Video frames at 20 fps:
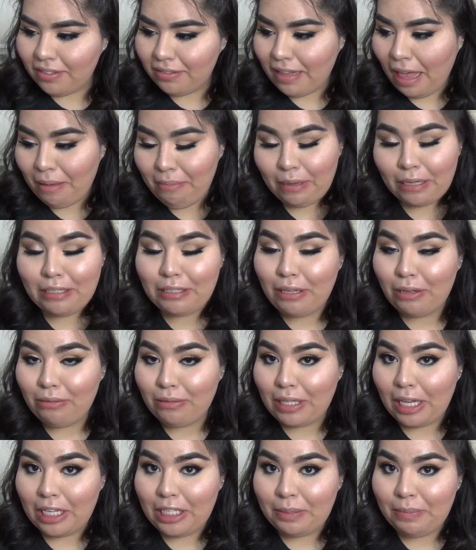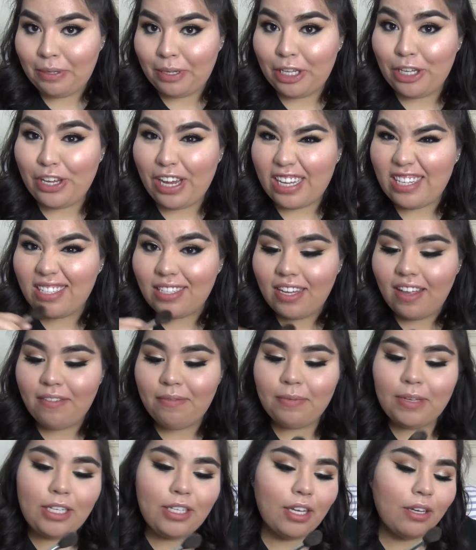that makes no sense. You guys
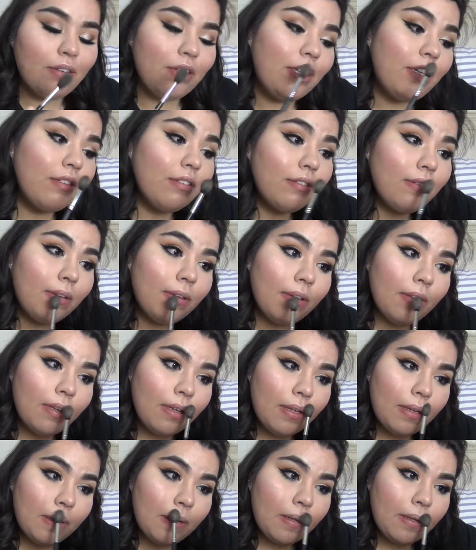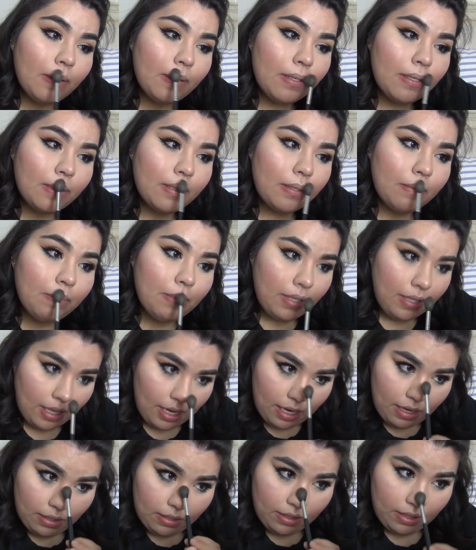love me, don't you? Just going to blend
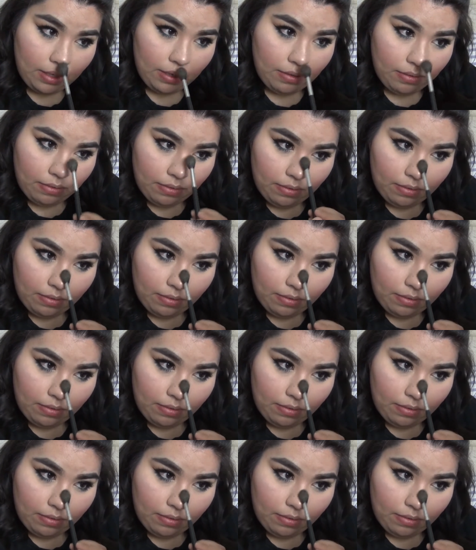that up too.